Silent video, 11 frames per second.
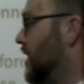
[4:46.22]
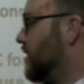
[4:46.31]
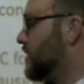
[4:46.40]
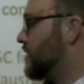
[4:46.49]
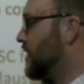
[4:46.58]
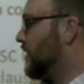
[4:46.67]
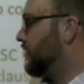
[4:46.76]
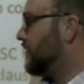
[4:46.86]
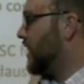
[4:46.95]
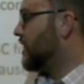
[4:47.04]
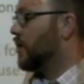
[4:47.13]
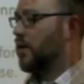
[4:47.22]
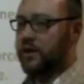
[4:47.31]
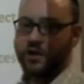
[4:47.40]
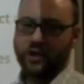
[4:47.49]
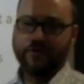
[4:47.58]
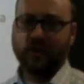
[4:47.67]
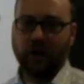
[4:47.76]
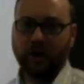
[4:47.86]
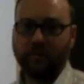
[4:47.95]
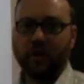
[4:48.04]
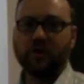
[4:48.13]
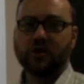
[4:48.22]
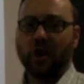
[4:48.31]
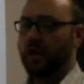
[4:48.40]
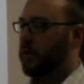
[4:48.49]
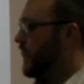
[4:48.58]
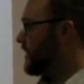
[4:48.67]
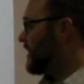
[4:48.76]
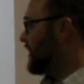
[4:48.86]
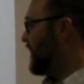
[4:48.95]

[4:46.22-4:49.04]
the other stuff, and notice your verb goes all the way to